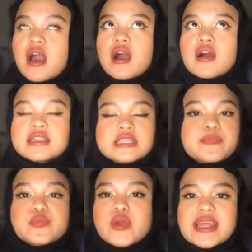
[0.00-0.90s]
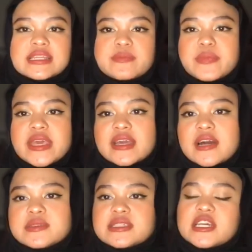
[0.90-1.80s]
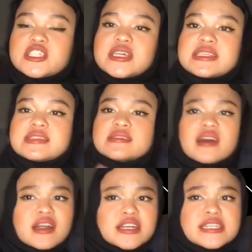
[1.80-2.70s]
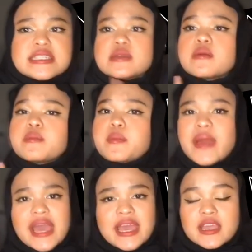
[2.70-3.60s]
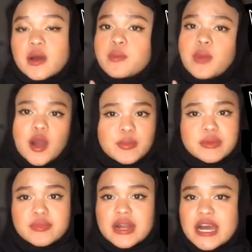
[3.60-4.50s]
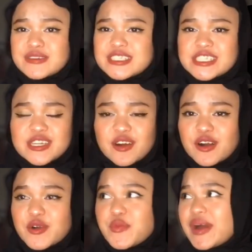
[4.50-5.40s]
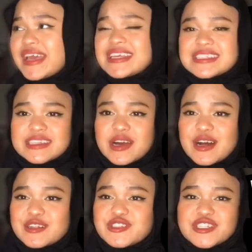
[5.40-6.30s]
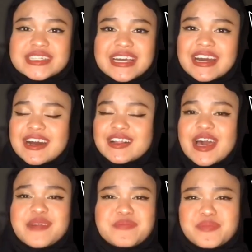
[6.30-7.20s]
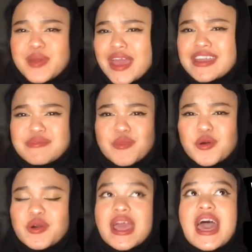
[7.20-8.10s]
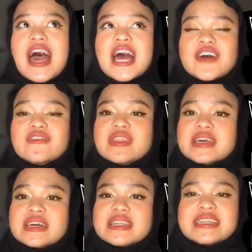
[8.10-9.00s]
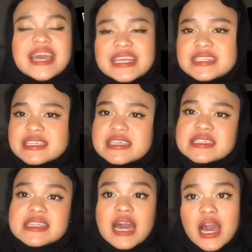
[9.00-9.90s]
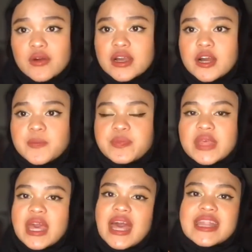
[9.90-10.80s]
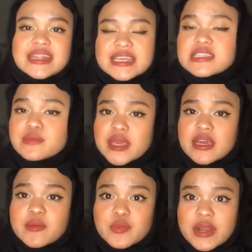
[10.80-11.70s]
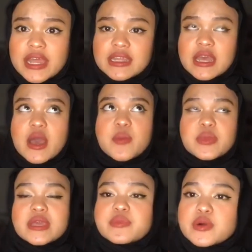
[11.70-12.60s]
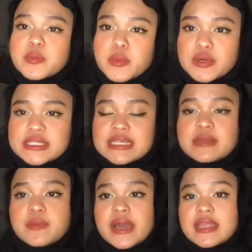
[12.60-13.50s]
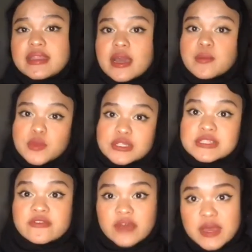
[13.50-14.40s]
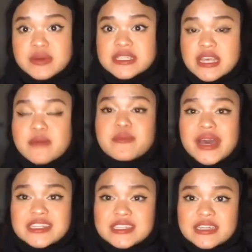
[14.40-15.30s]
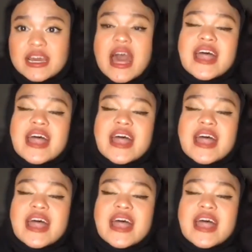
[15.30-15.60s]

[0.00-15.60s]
only branded makeup such as NARS, MAC, Bobbi Brown, Dior, YSL, Chanel and many more have the nicest outcome. And this makeup brand being promoted by their most famous ambassador,